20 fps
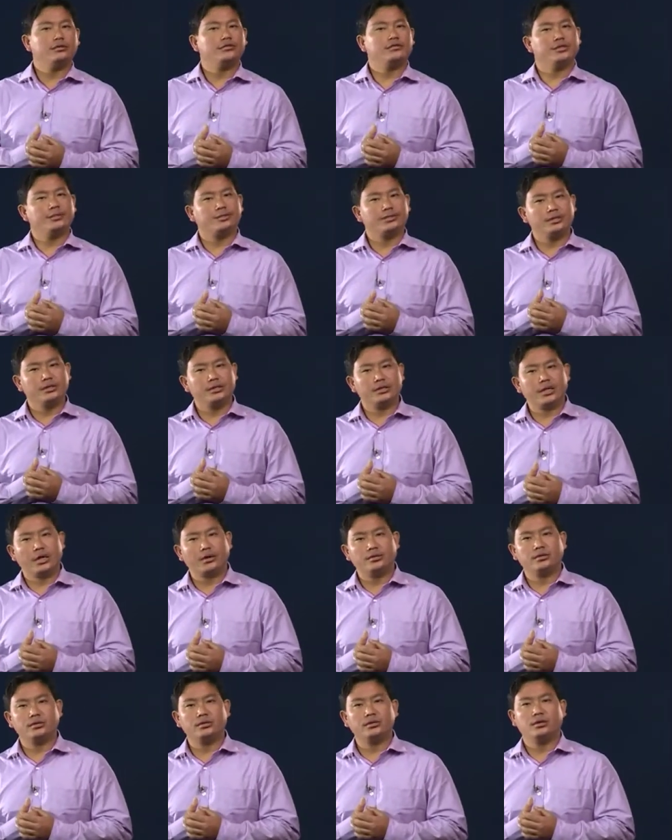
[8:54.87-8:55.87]

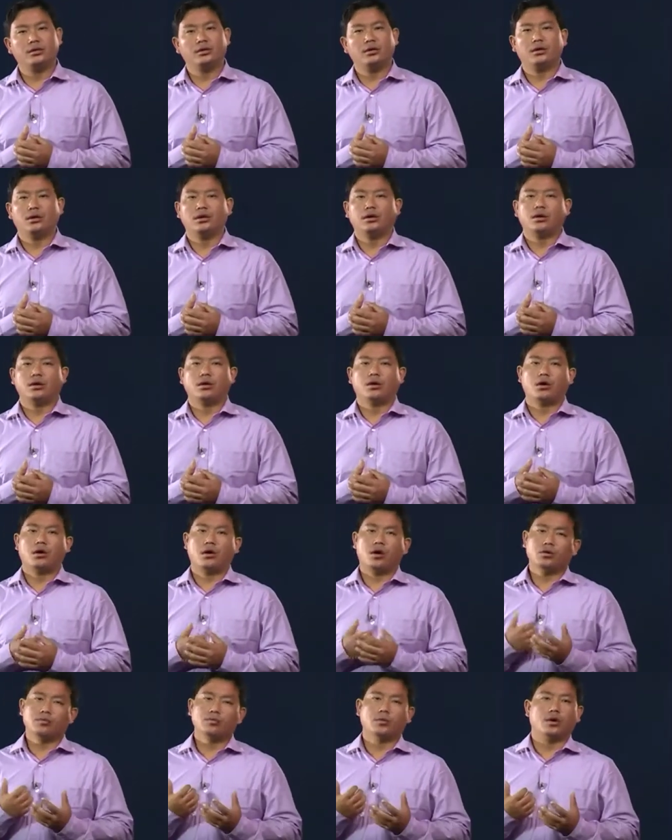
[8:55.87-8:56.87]
15,000
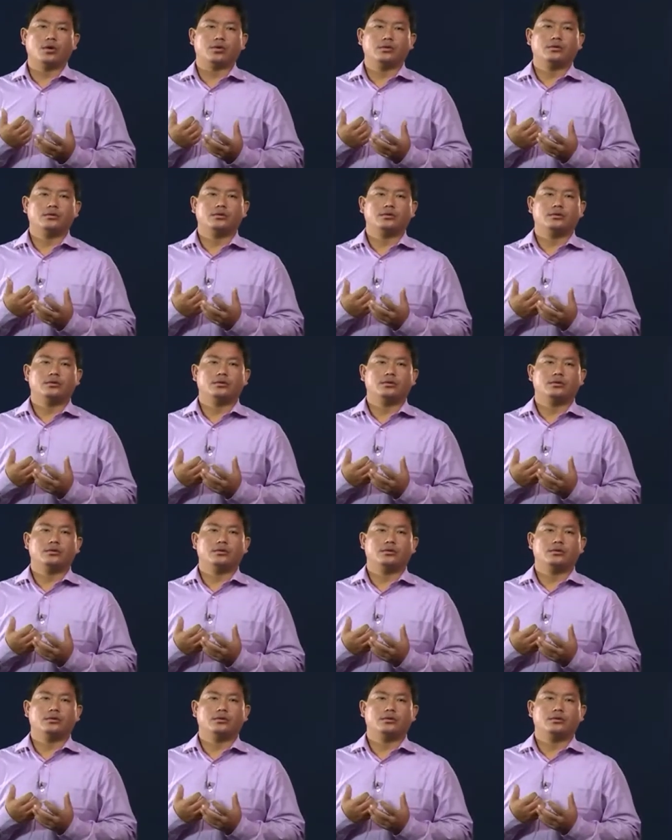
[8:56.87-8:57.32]
or more.